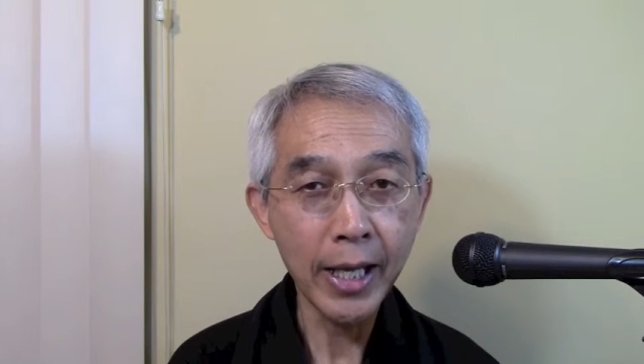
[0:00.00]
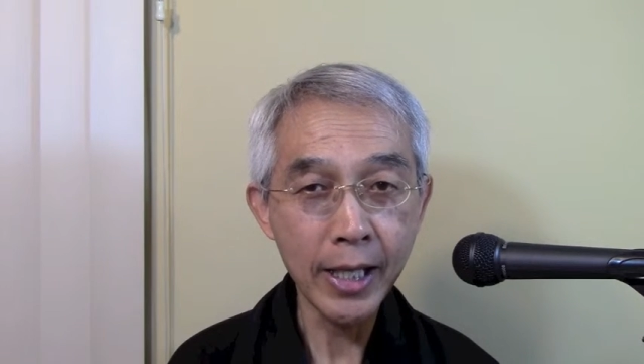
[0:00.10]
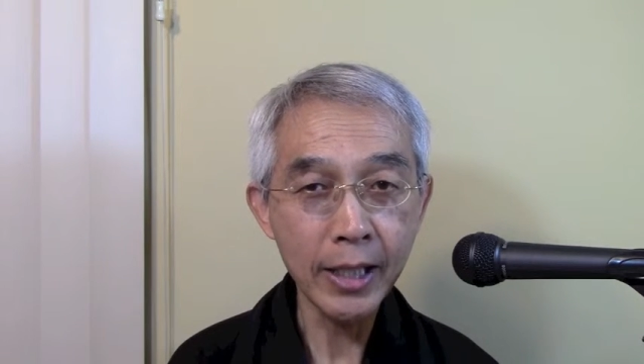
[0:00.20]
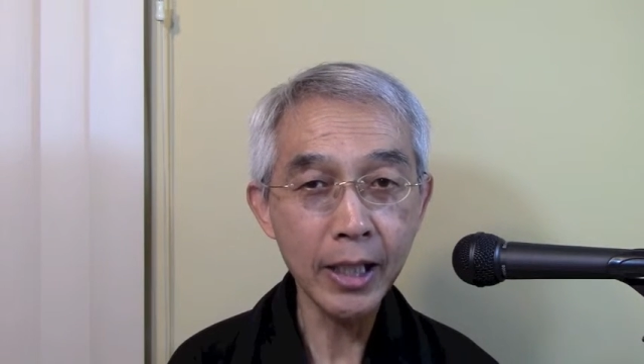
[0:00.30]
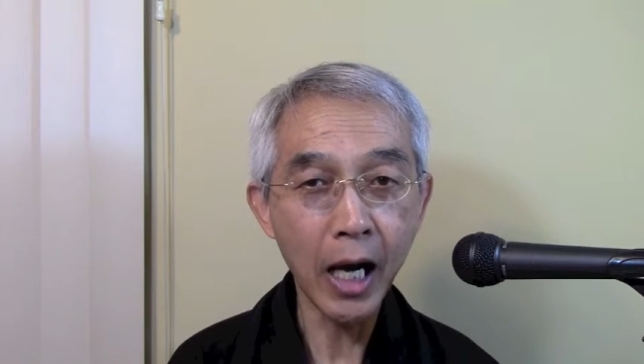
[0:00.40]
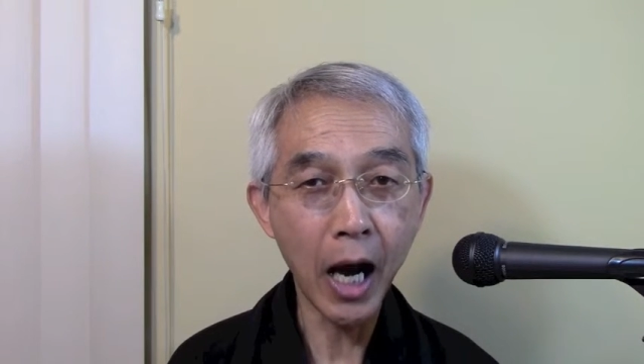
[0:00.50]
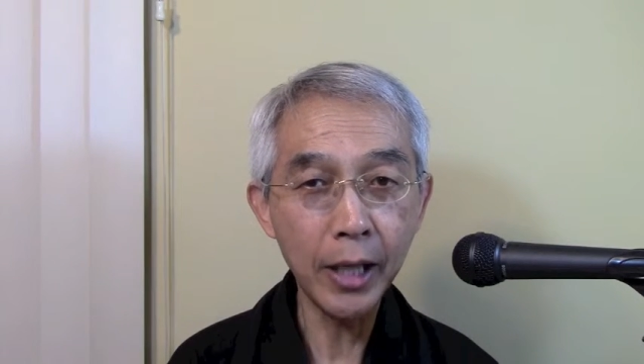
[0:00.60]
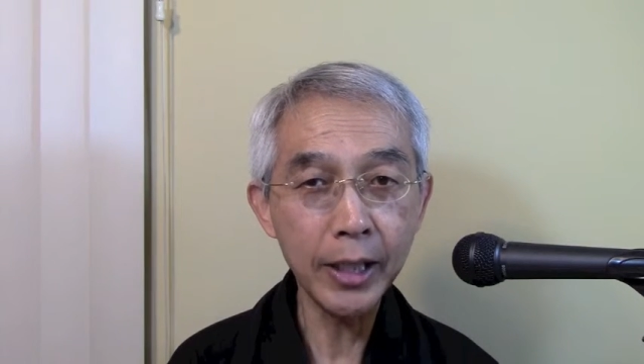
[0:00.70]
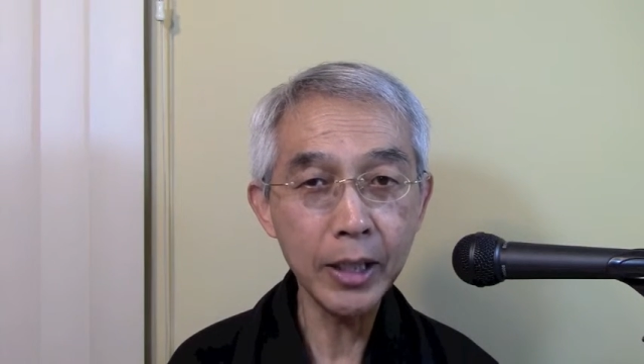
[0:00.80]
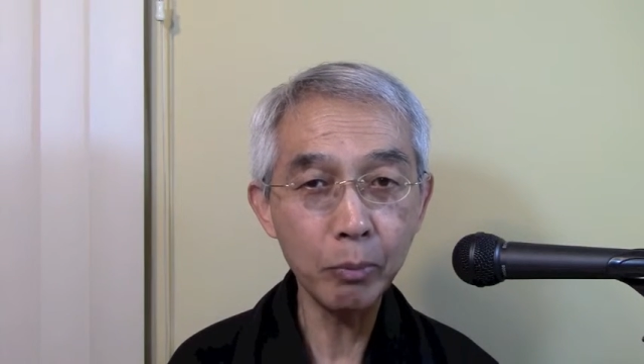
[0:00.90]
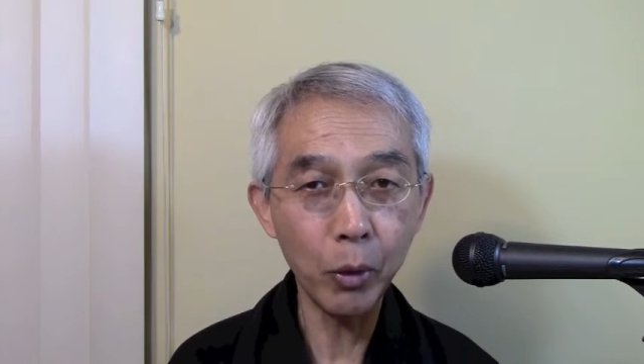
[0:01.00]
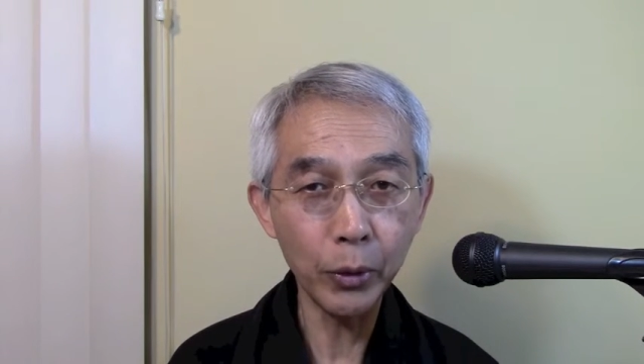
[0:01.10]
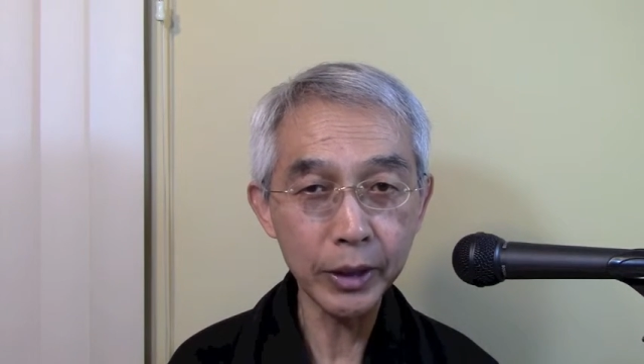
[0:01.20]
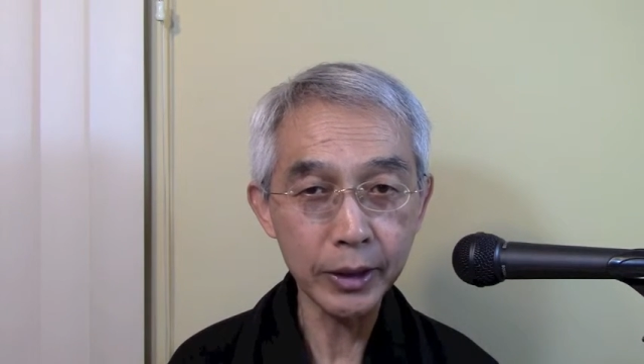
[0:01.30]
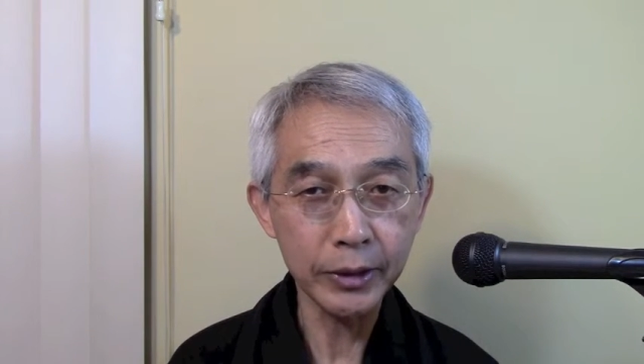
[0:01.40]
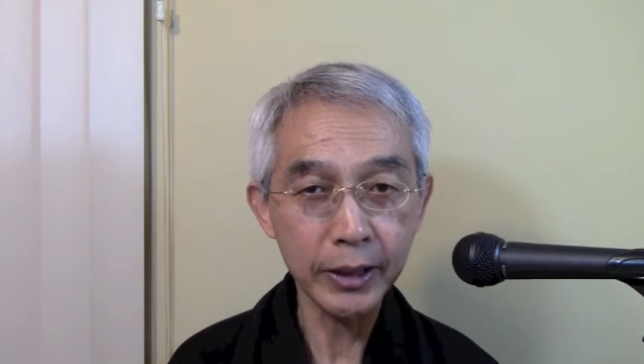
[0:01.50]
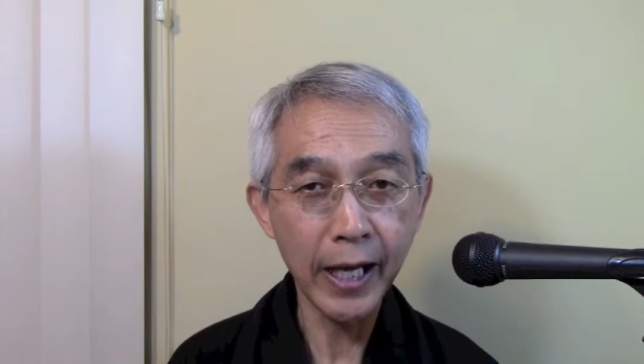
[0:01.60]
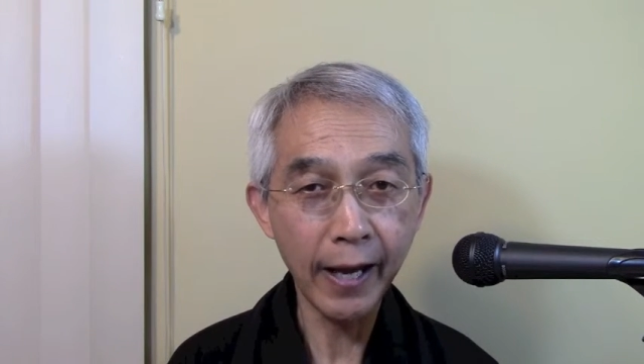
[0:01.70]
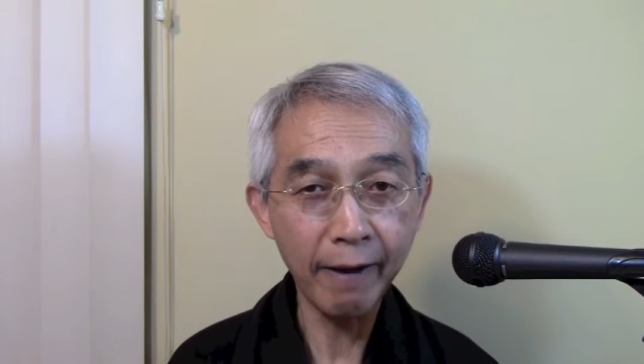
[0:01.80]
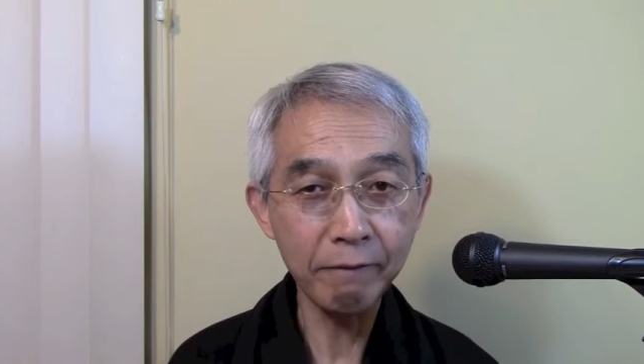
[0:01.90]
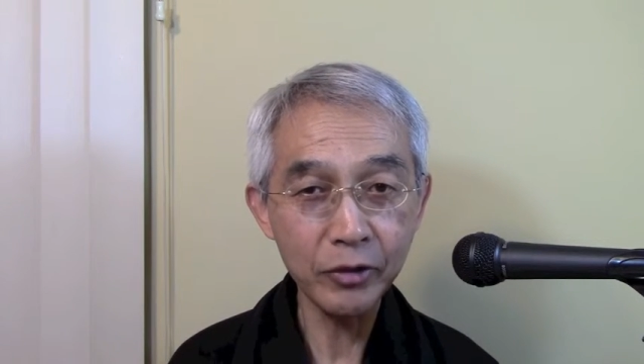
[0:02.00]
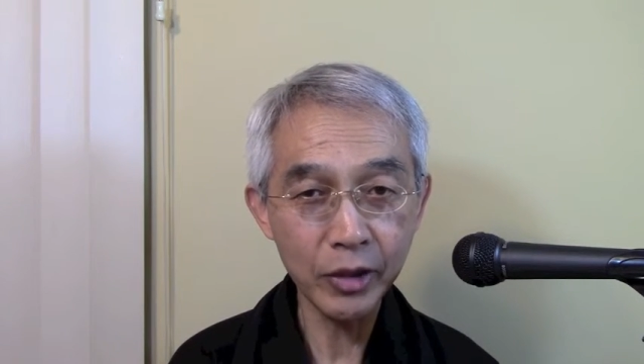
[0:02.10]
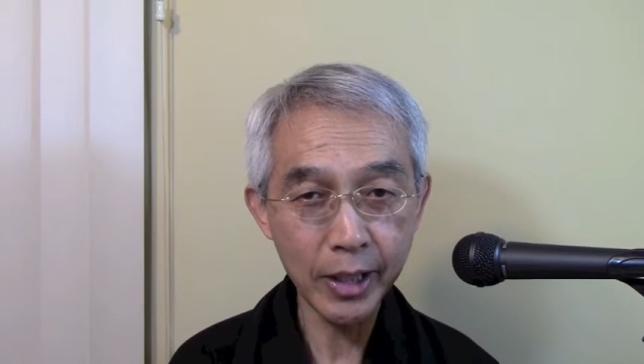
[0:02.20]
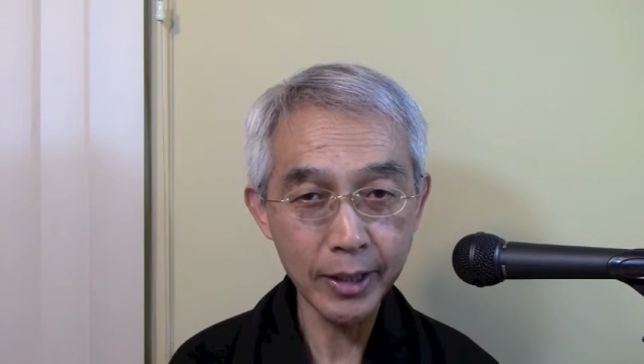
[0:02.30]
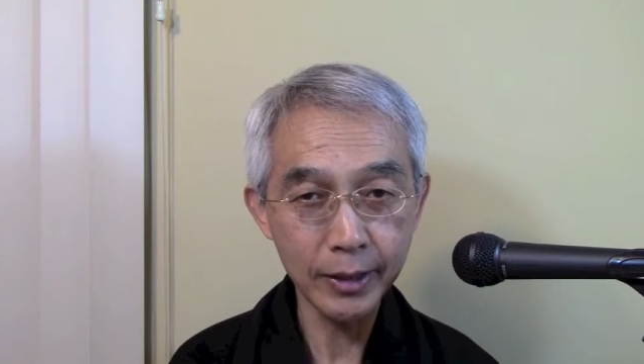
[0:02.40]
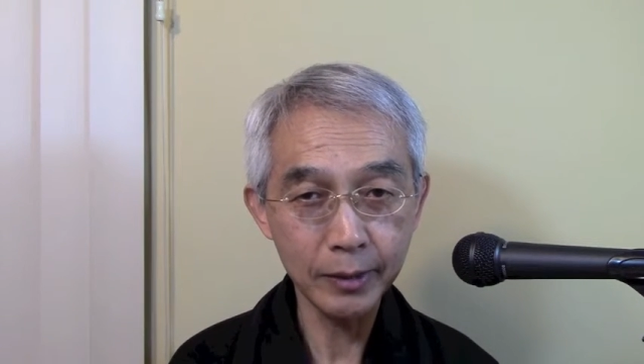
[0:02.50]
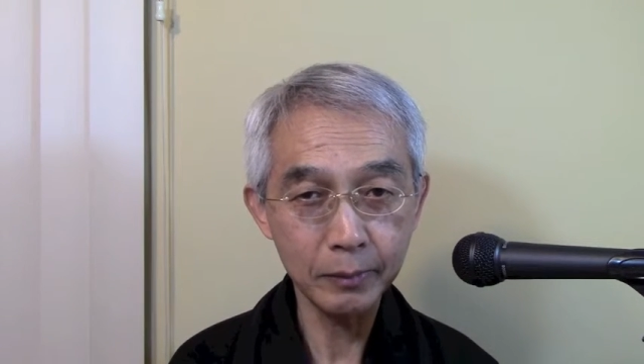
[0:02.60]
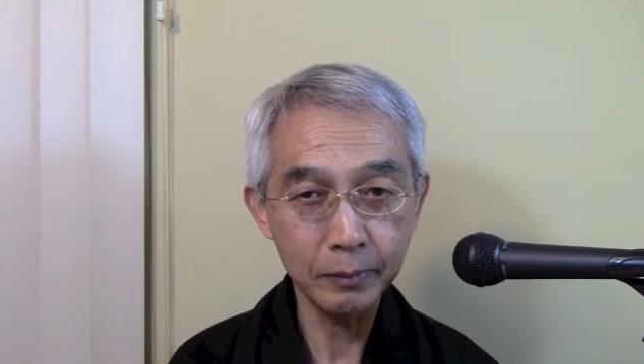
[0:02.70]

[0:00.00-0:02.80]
in the early morning every day.